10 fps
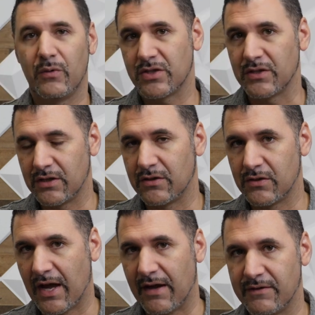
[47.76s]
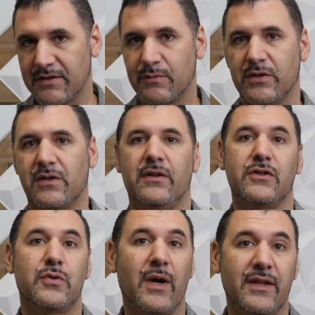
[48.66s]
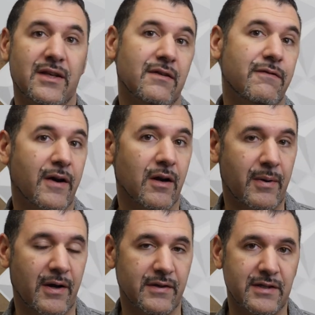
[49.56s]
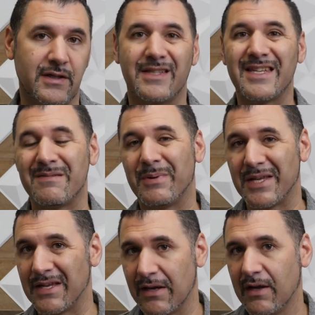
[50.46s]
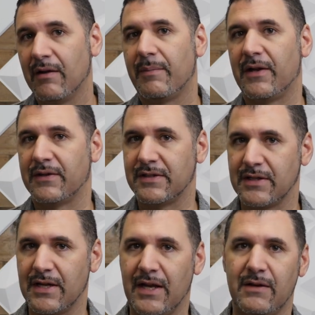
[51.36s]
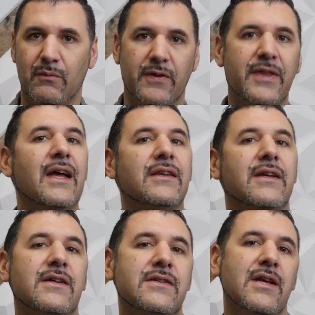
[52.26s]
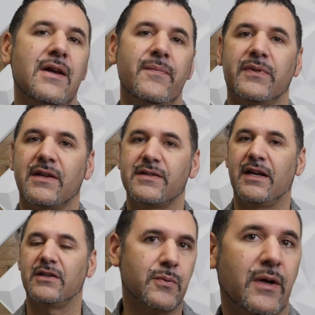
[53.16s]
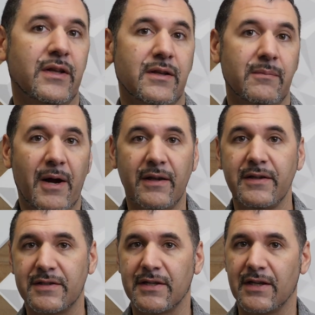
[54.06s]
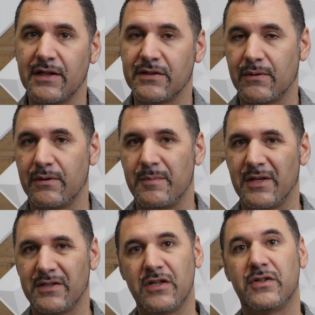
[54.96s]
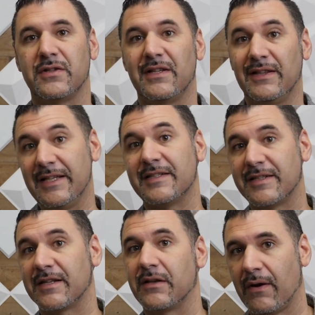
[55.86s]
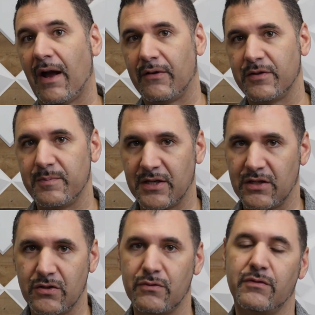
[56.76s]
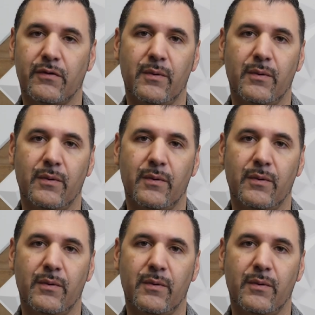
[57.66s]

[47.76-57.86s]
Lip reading: what you need to have is what's called a dwelling and fire policy, a DP policy. And what that does is that dwelling policy is going to be essentially listing your house being used for